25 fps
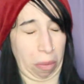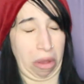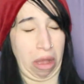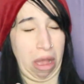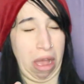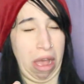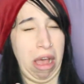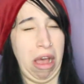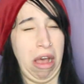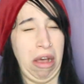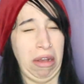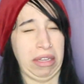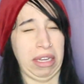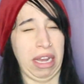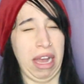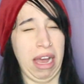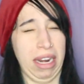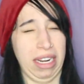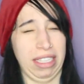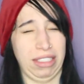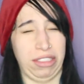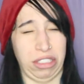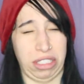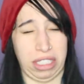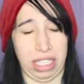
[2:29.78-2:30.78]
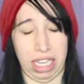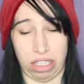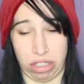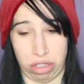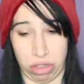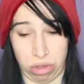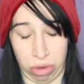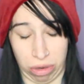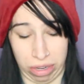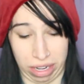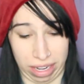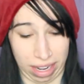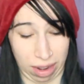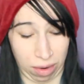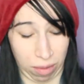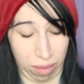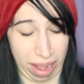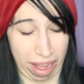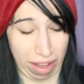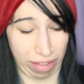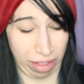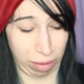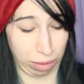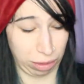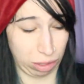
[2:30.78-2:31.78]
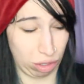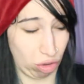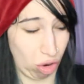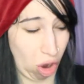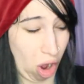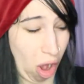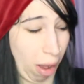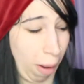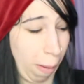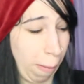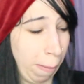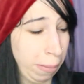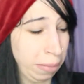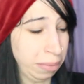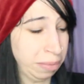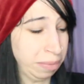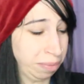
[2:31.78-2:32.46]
Oh god, I just like snorted it. Wow, that was strong.